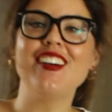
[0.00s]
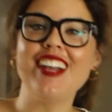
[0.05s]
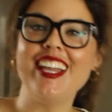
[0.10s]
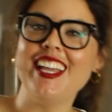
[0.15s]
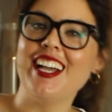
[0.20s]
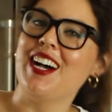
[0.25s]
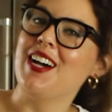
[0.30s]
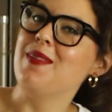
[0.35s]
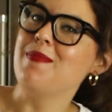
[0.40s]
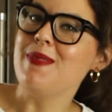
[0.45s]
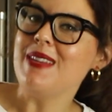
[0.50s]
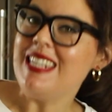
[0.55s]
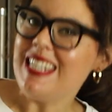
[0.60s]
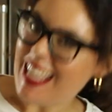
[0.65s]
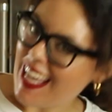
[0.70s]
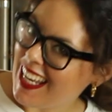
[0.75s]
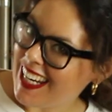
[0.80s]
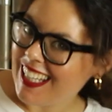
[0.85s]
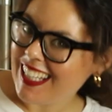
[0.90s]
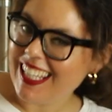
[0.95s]
right, our
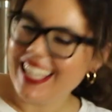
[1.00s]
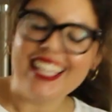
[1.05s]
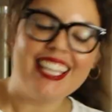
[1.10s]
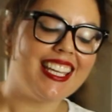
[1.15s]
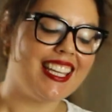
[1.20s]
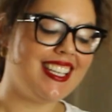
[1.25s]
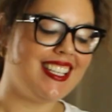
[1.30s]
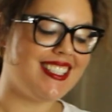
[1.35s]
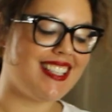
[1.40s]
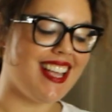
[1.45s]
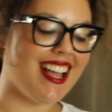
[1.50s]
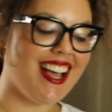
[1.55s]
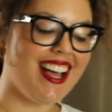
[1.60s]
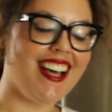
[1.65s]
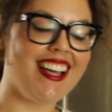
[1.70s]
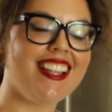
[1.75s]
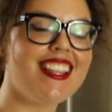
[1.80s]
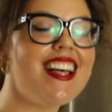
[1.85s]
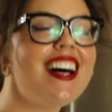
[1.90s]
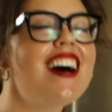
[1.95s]
banana cake is
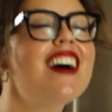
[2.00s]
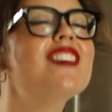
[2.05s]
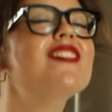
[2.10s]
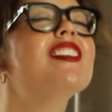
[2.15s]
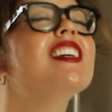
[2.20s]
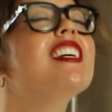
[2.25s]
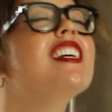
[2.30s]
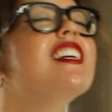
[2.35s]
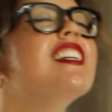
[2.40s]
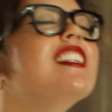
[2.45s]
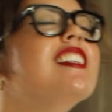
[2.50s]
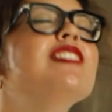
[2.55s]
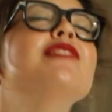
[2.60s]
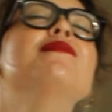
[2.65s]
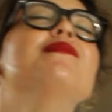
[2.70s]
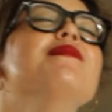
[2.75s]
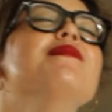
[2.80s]
out of the oven.